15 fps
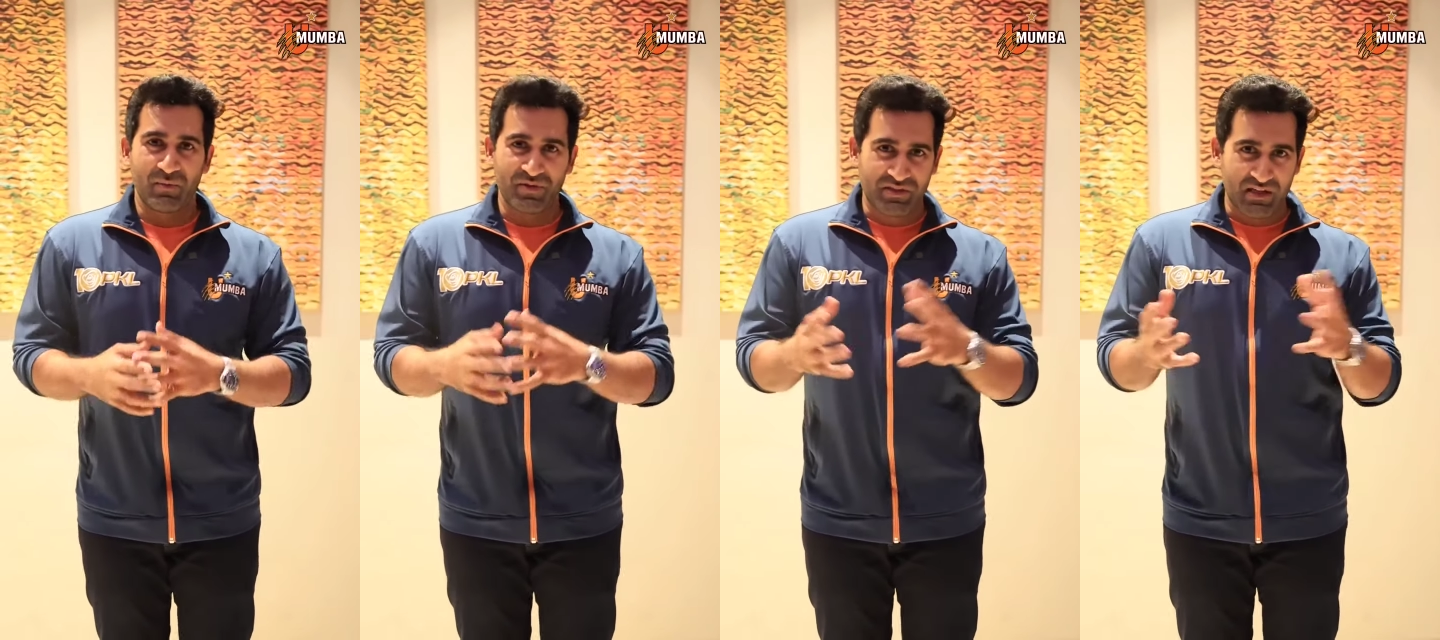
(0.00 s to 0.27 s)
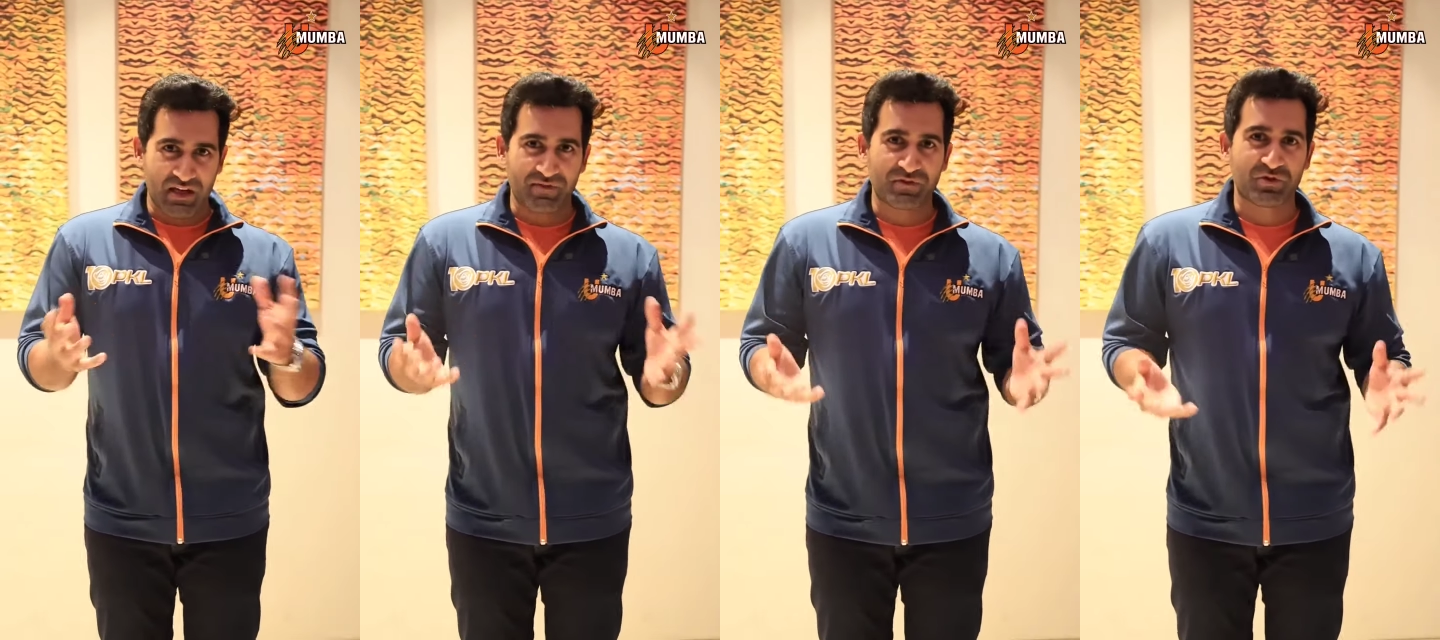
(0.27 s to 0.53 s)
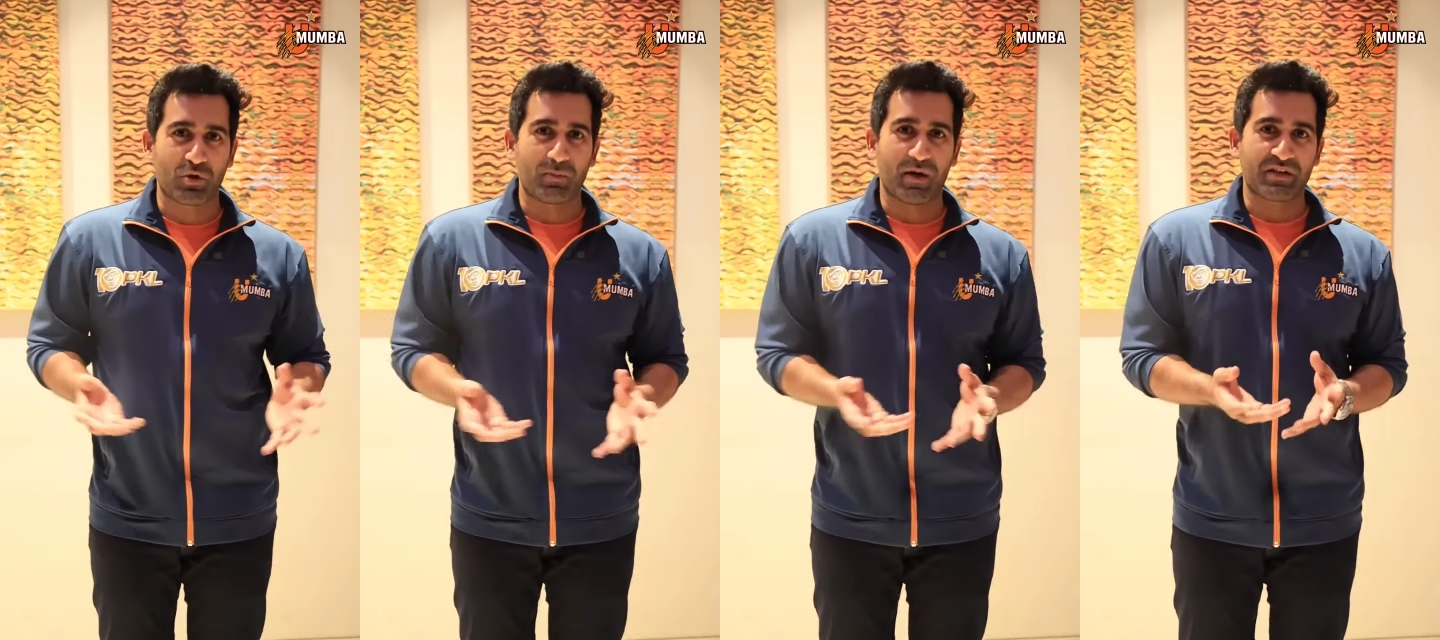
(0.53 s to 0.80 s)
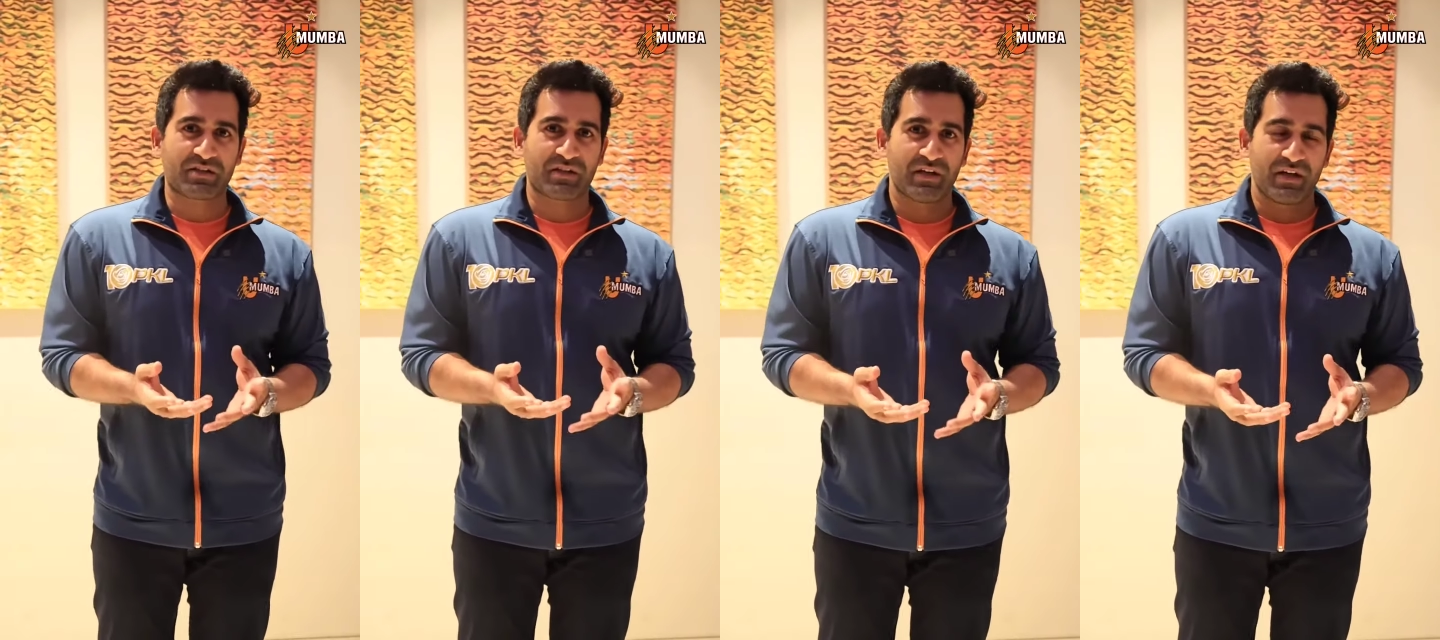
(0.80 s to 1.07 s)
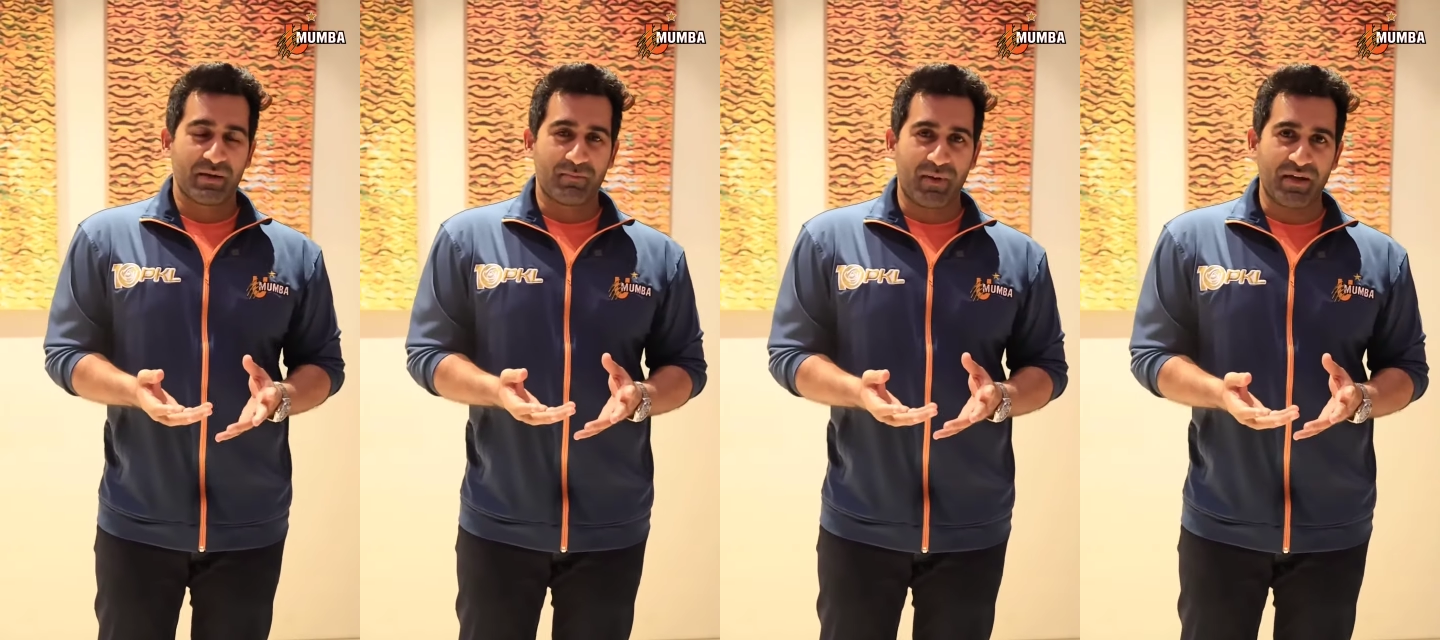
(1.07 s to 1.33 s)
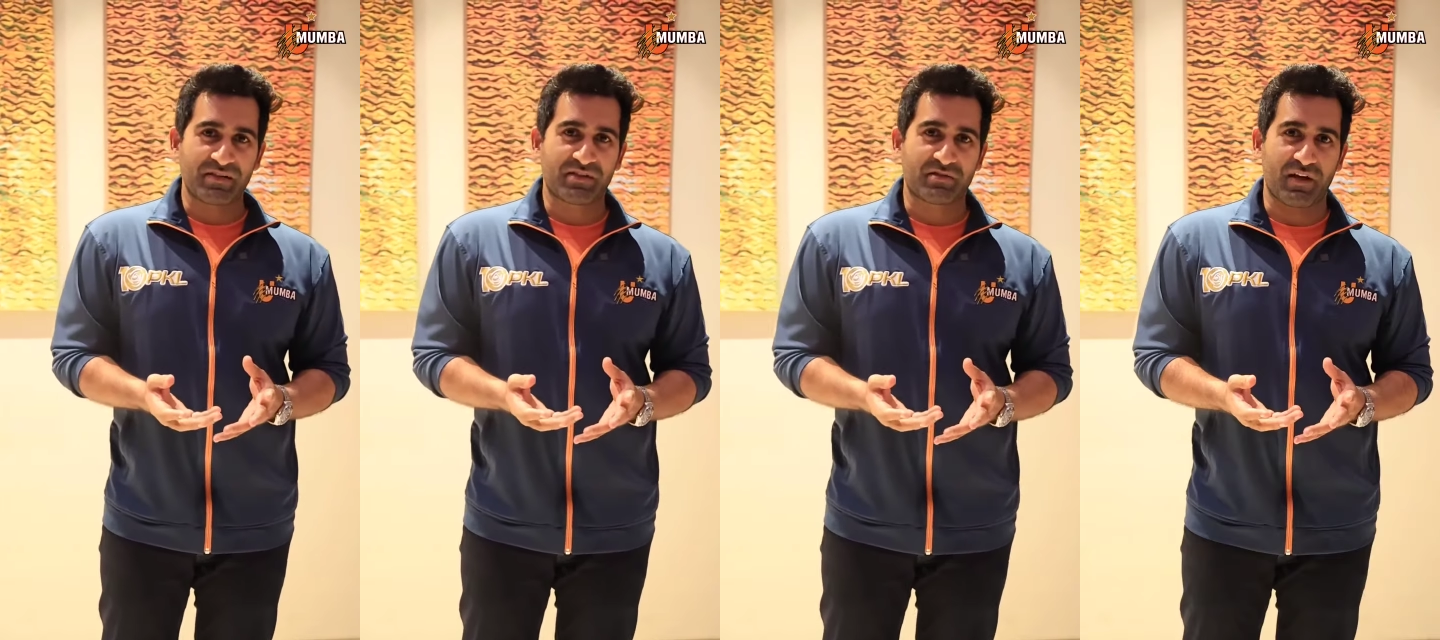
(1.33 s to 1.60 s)
We still have so much
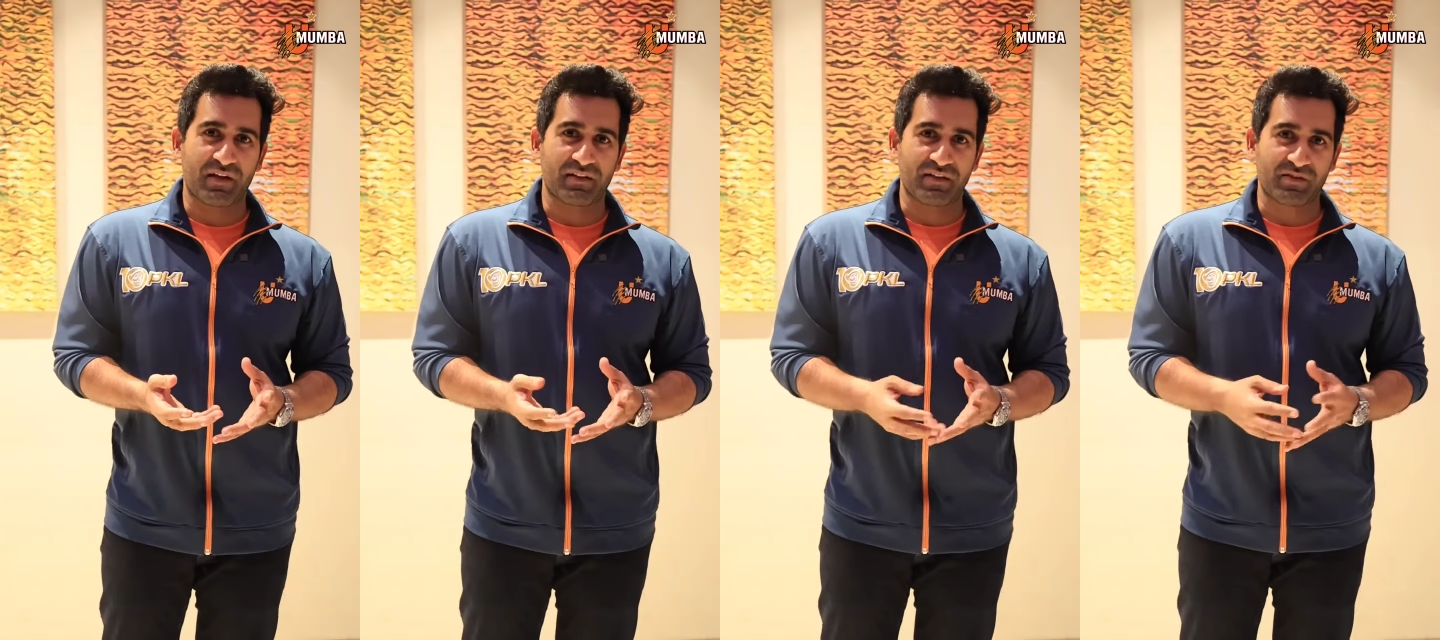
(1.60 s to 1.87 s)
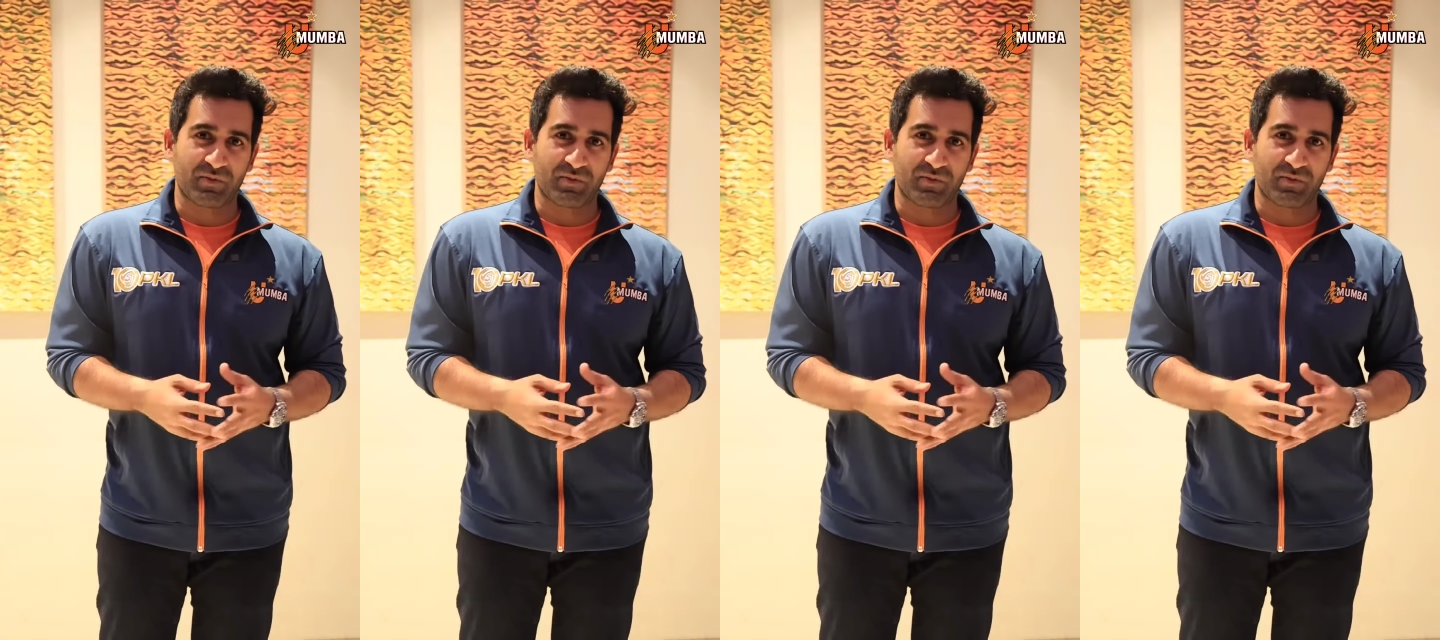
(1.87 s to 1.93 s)
bench strength